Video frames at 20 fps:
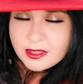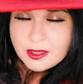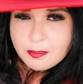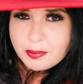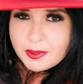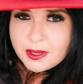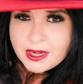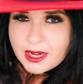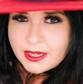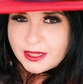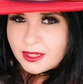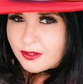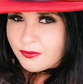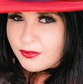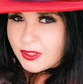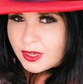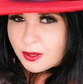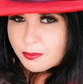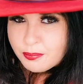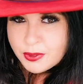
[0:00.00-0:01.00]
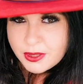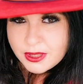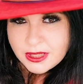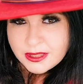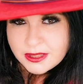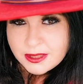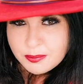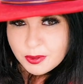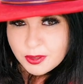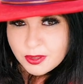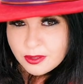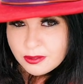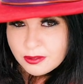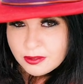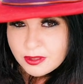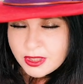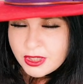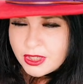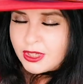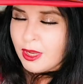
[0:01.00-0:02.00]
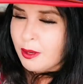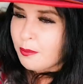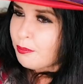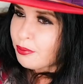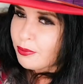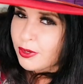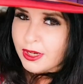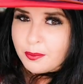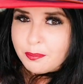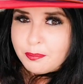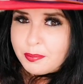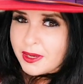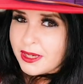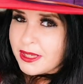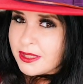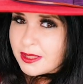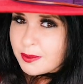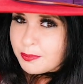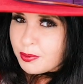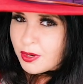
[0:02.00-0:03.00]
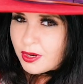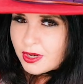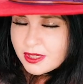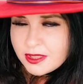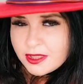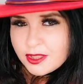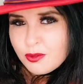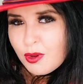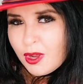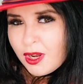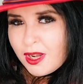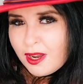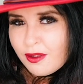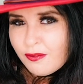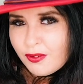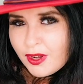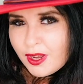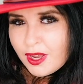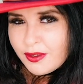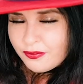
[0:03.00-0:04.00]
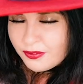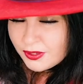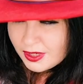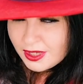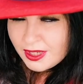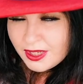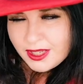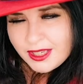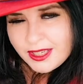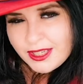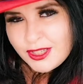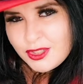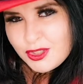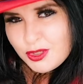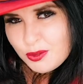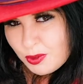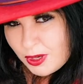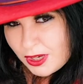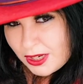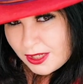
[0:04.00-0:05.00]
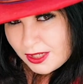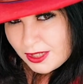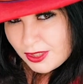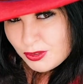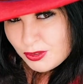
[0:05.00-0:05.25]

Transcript: the planet of the unpredictable, bring a big surprise to our love life. Here's your weekly